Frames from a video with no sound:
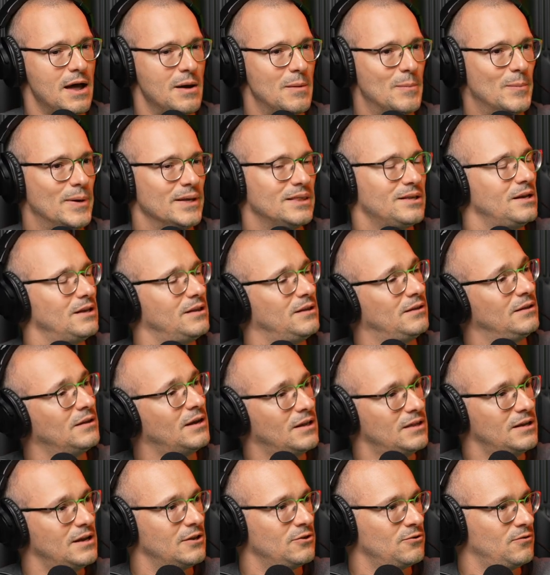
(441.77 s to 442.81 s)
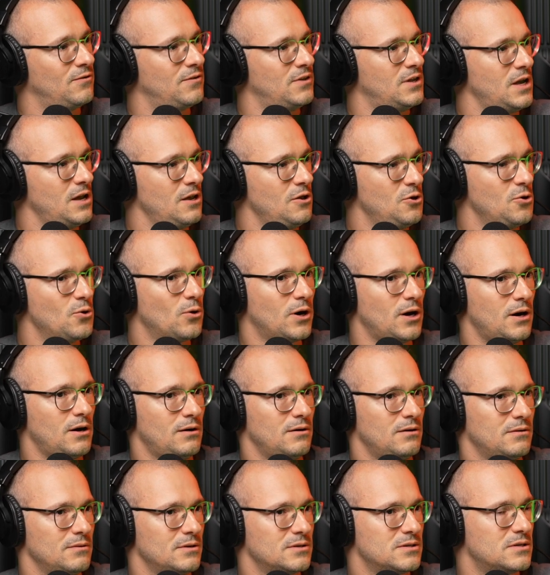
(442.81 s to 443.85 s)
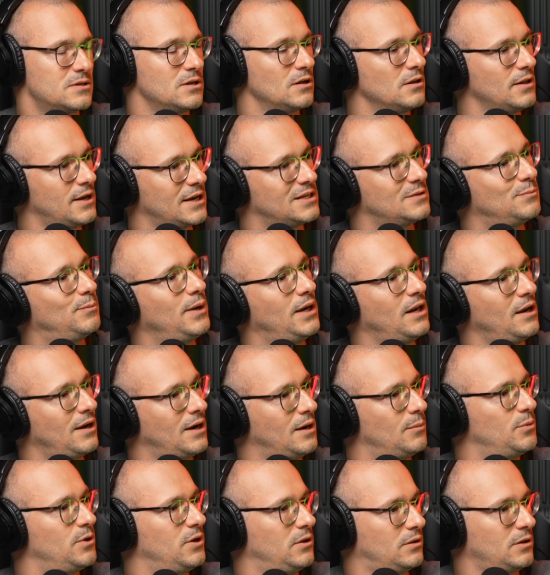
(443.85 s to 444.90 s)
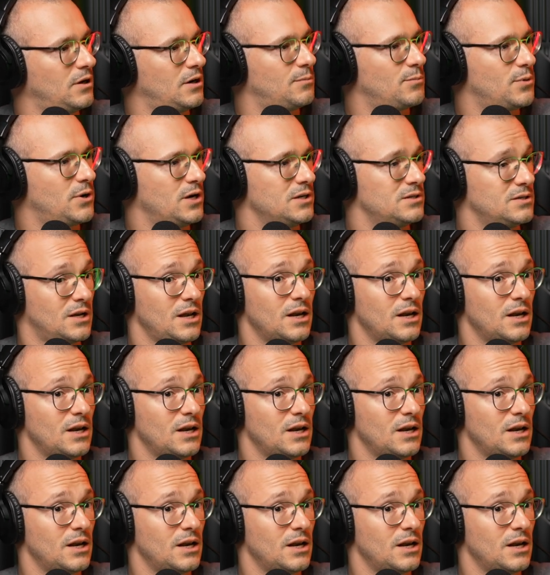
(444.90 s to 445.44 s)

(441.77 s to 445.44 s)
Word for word: But the, at the end of the day, you are still like speeding up the entire process,